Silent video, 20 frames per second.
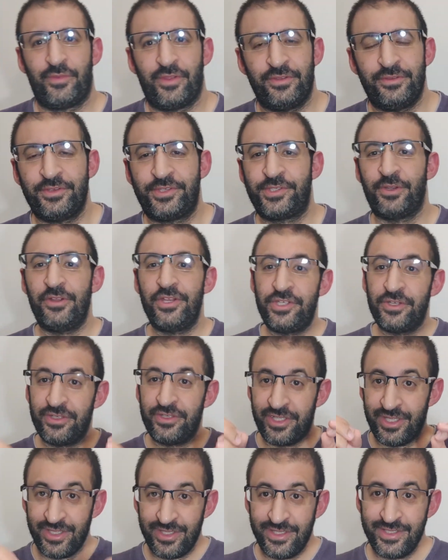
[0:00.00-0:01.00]
The
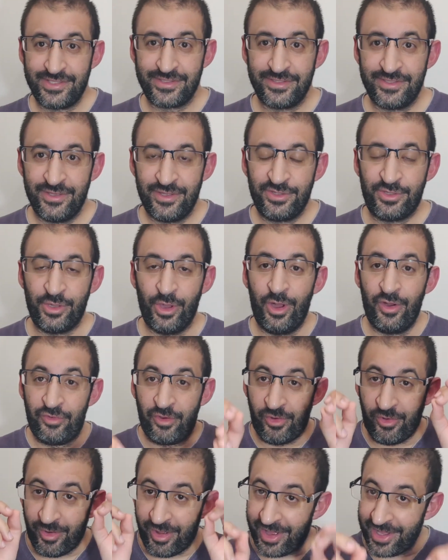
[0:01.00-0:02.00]
solution is to
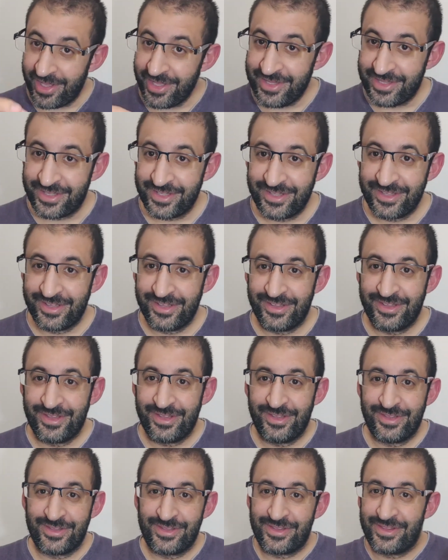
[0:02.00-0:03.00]
override
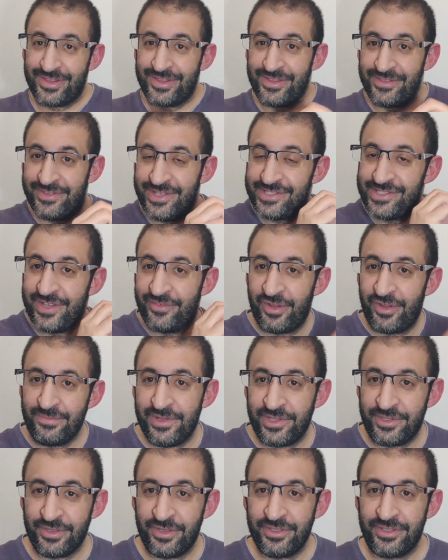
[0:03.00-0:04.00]
this default
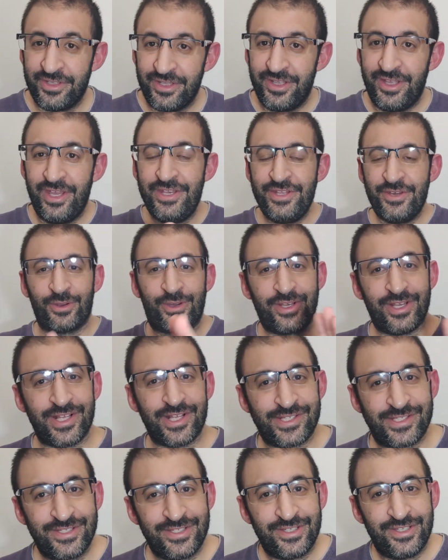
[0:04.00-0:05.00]
method in your
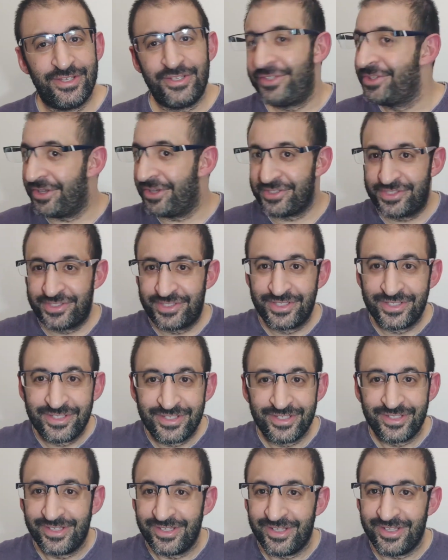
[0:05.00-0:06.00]
class, just
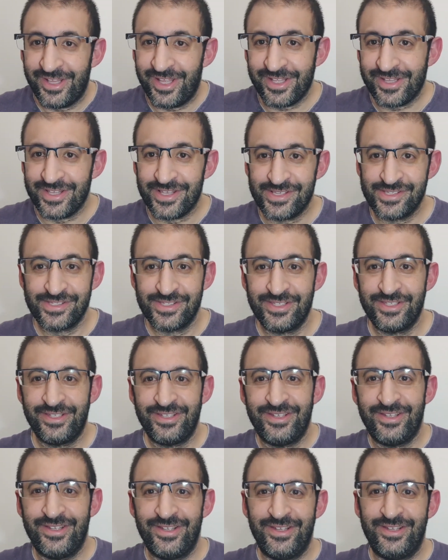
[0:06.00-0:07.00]
like this.
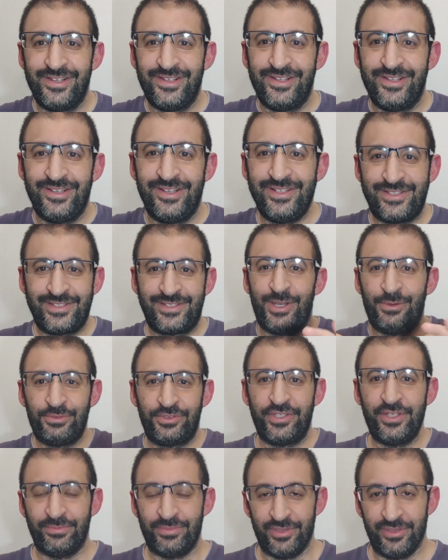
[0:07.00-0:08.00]
It's so
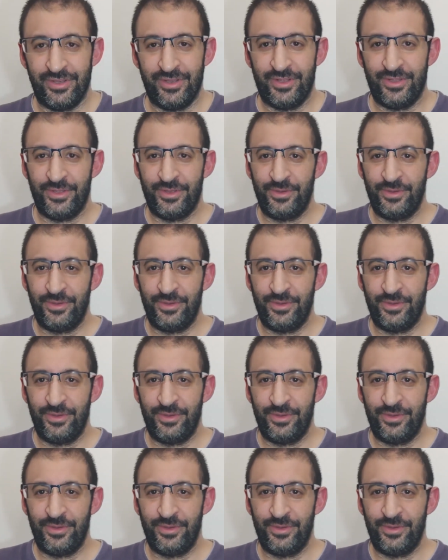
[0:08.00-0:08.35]
simple.